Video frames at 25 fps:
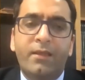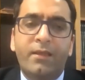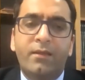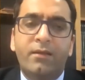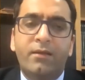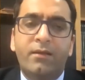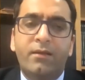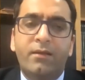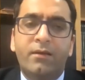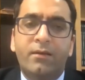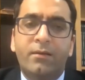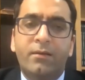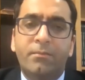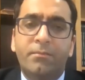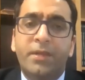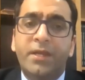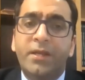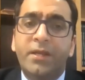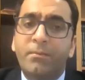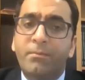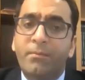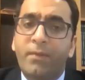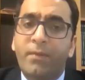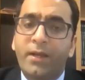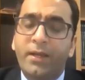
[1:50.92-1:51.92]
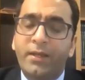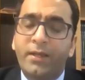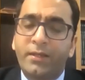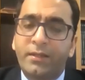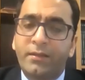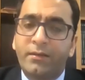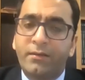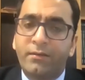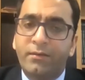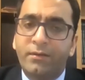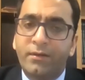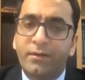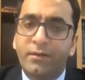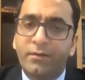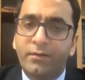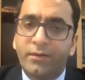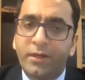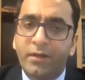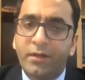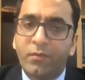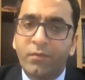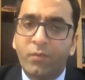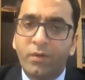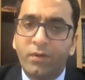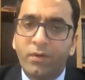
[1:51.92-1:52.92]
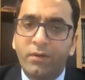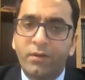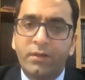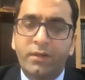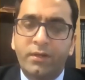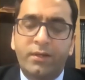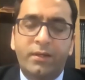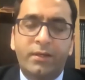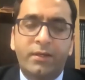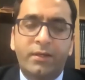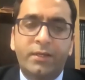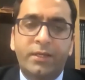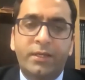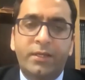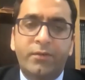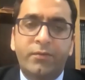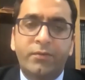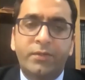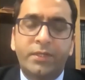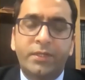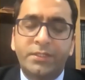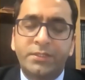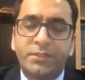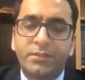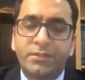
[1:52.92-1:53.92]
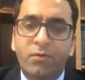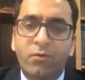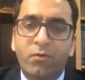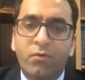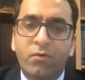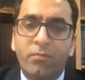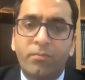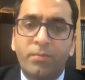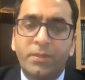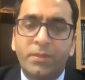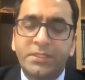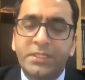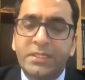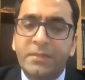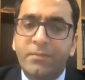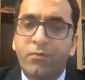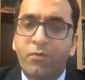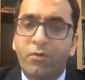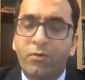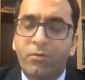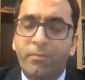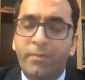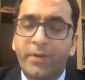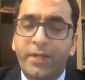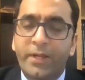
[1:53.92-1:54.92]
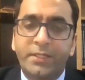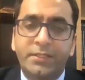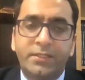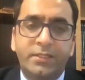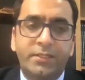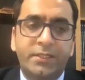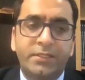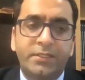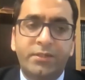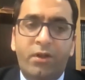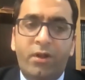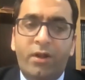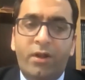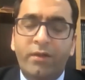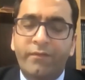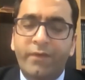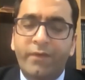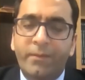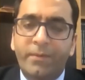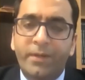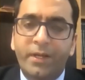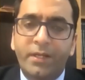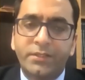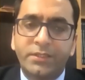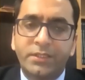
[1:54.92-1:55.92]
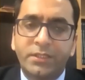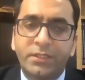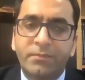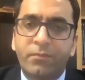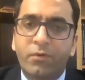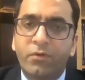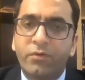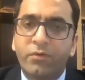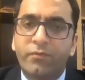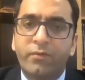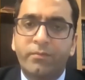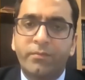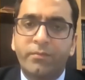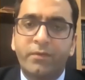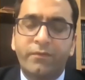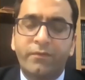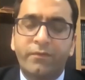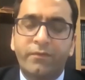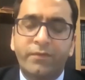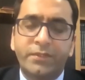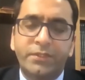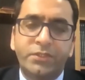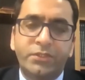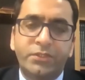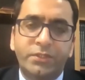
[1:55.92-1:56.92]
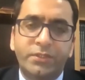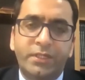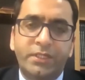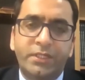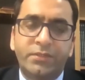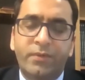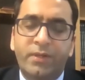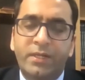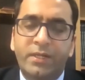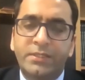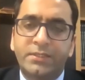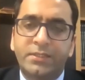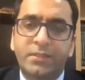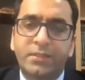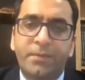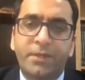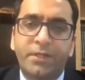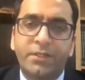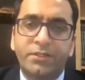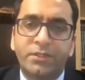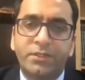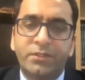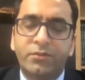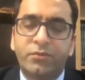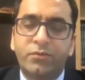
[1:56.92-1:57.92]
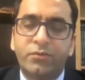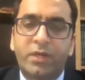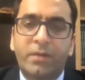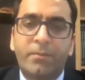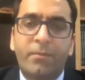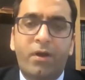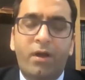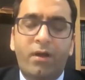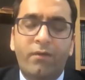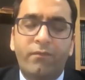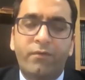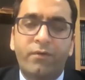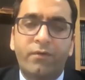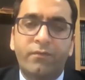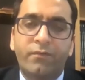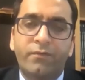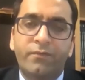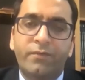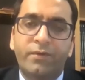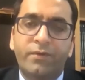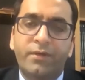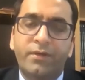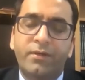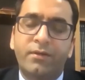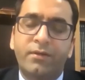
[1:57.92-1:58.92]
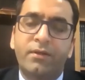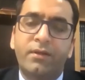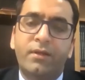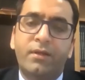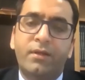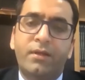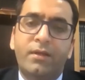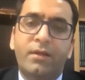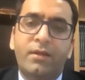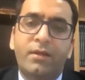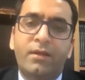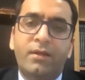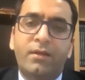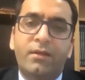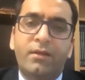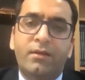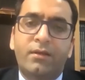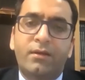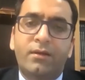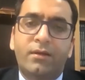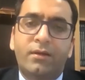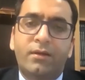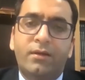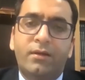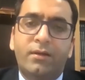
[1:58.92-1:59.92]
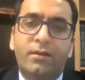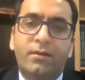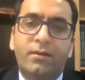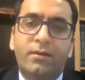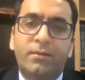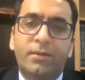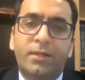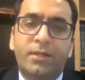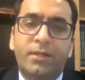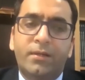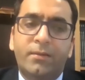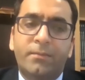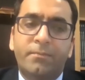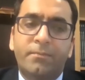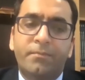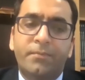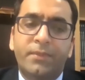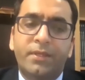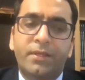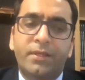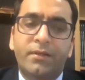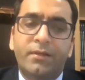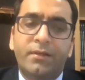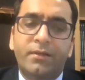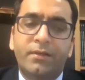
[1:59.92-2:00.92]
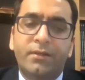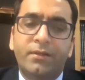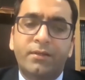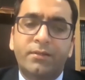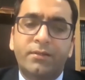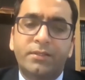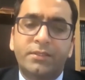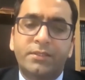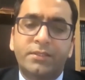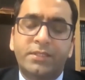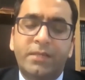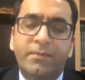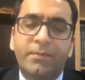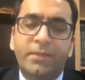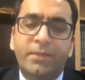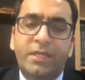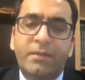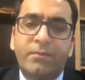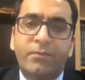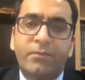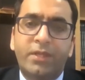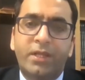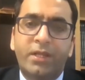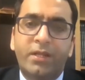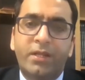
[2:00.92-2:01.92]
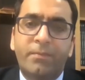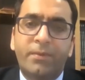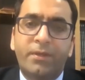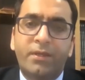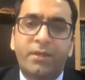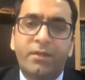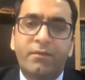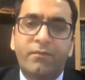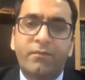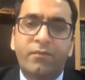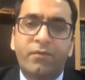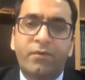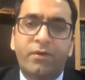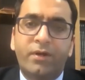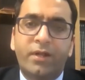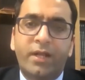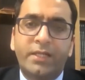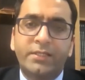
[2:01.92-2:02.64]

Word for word: Uh, bear in mind, in, in real world, uh, you know, there's no placebo or break, so there's a lot of apprehension both from the physician as well as the patient to come off of uh, uh, um, uh, systemic chemotherapy for as